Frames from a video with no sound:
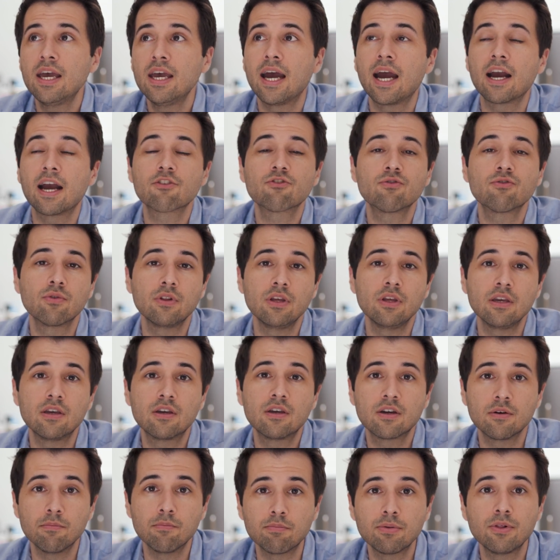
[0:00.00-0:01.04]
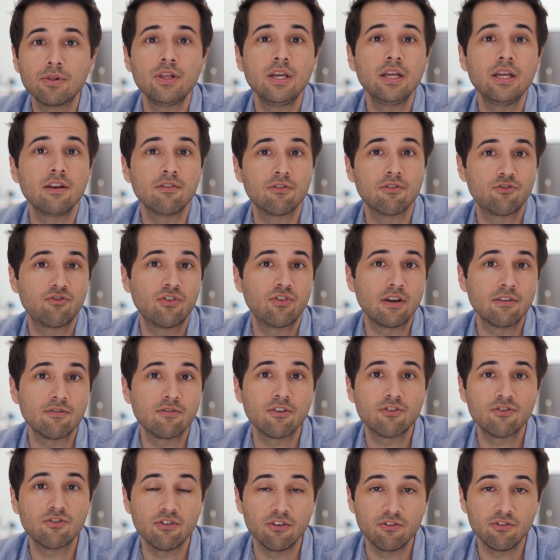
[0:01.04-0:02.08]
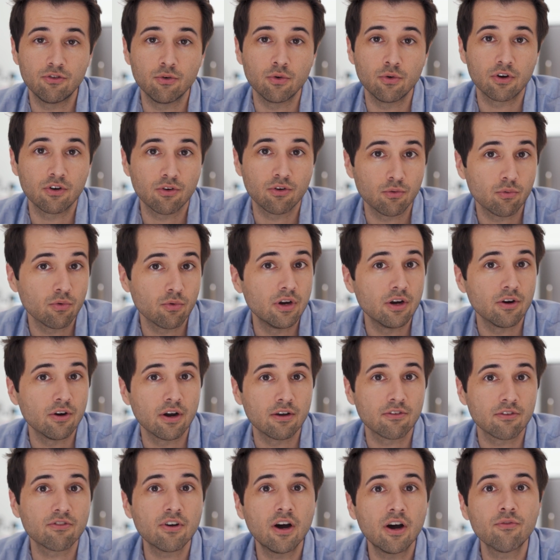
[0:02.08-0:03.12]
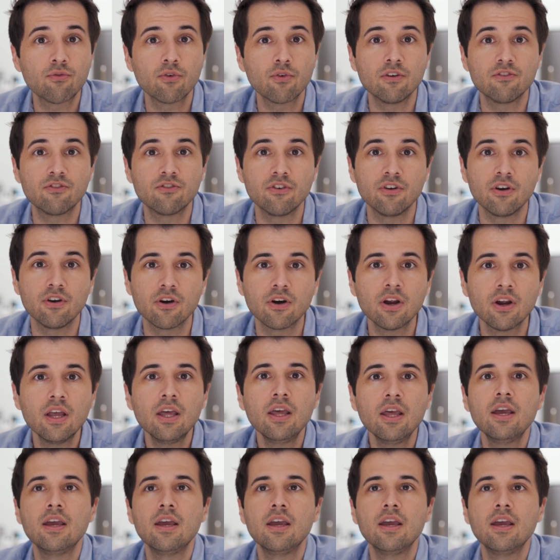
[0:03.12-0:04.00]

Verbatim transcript: actually completing the transition into a career as a software engineer